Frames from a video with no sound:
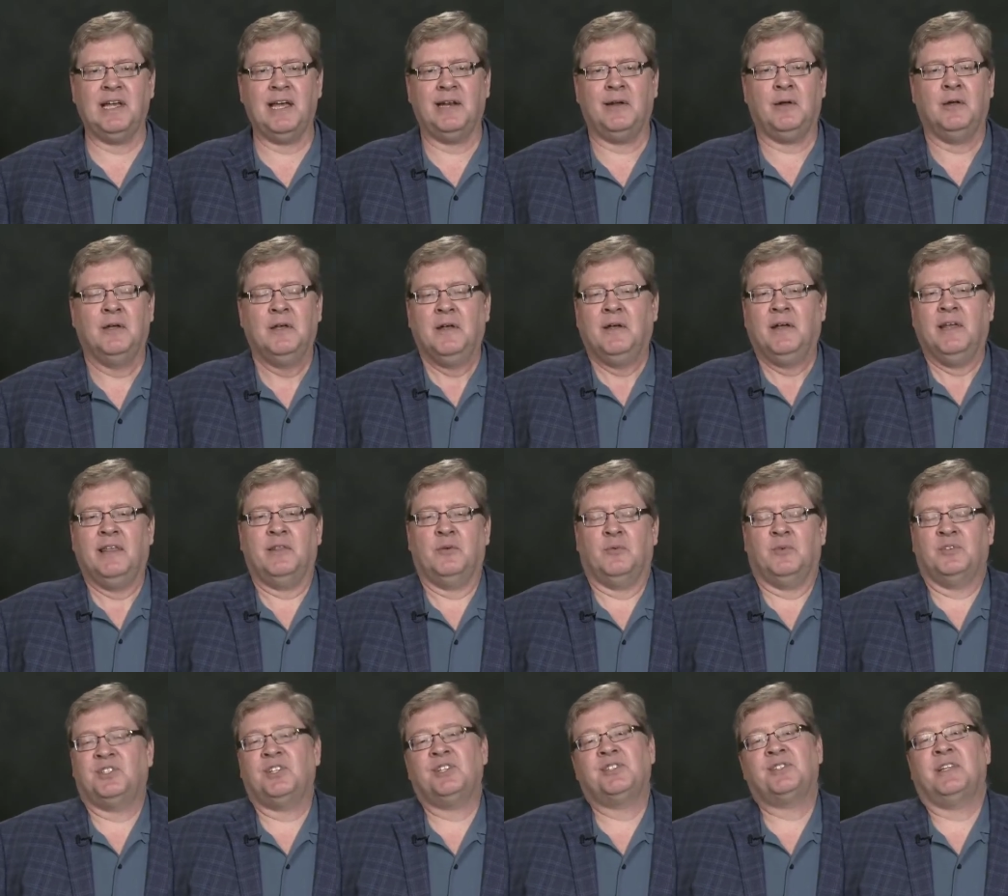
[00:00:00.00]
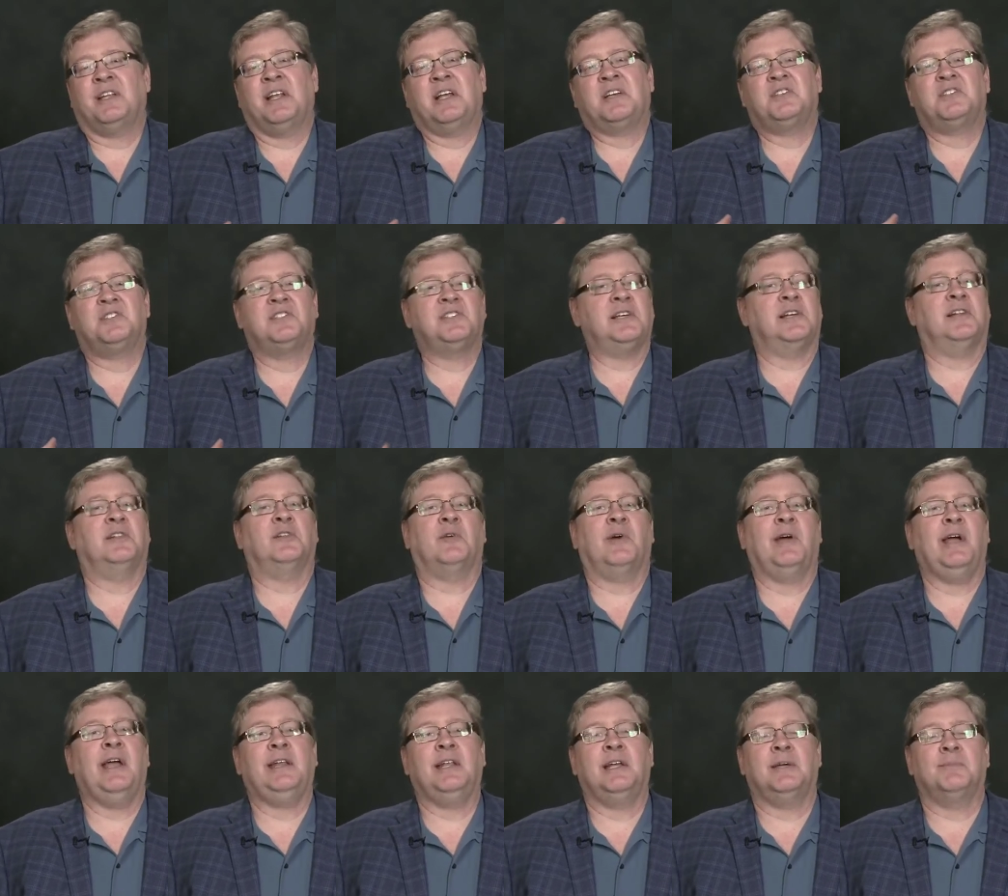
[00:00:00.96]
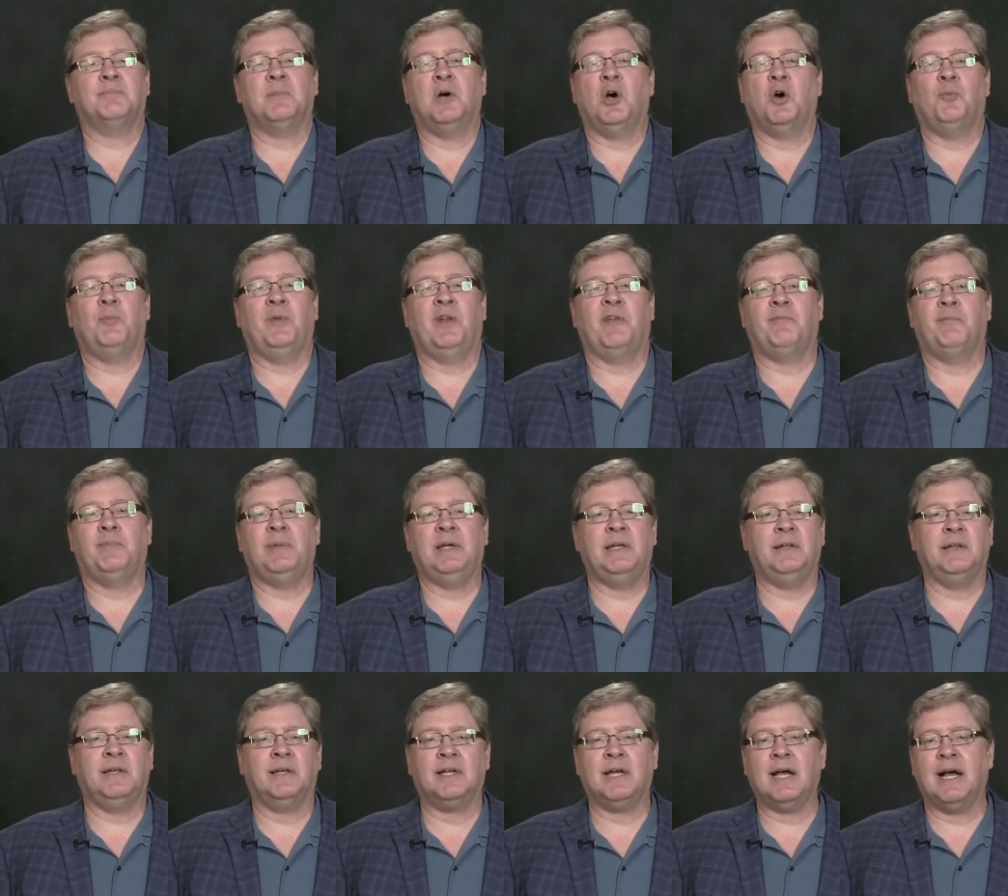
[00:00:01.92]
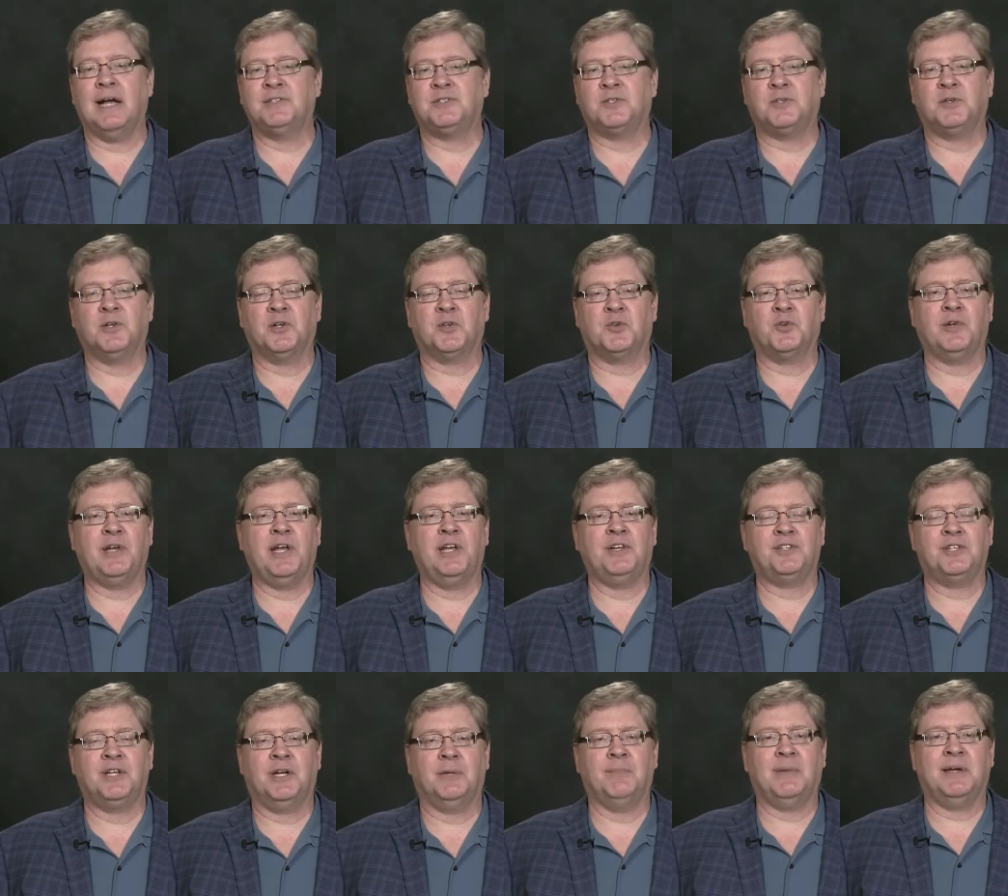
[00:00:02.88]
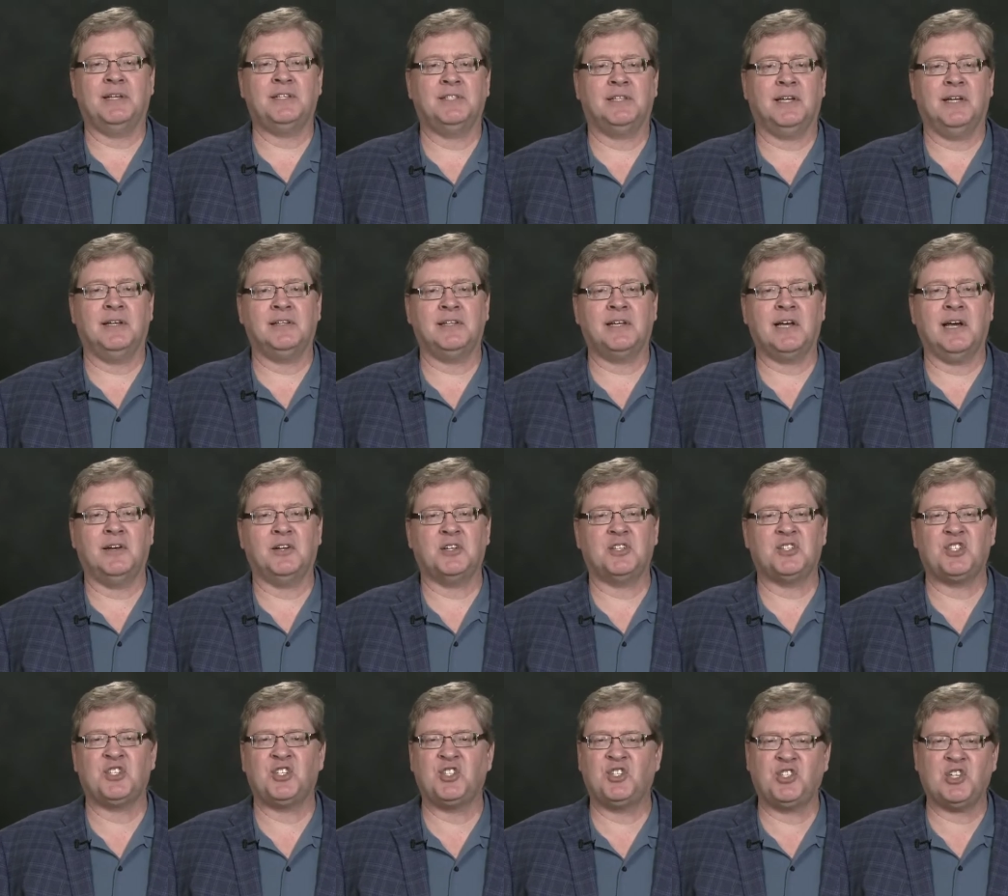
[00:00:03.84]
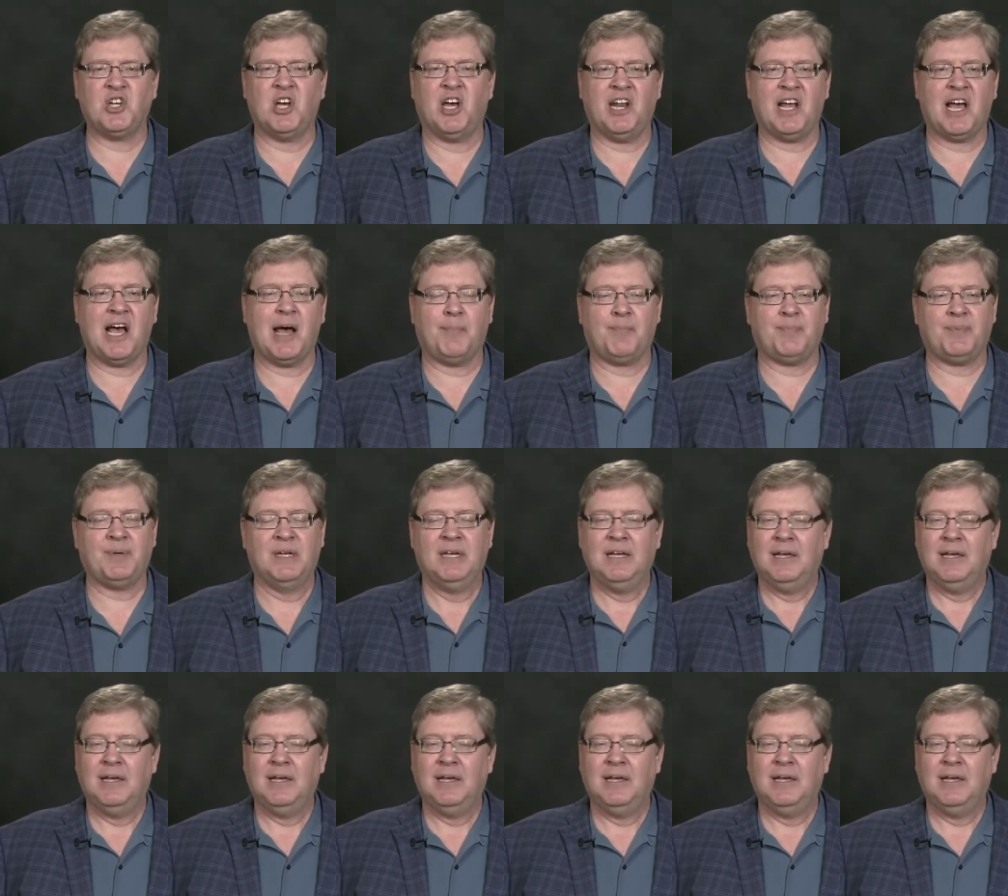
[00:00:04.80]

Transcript: And there was just an exhilarating moment of being in God's good creation. And my son Gunnar stood up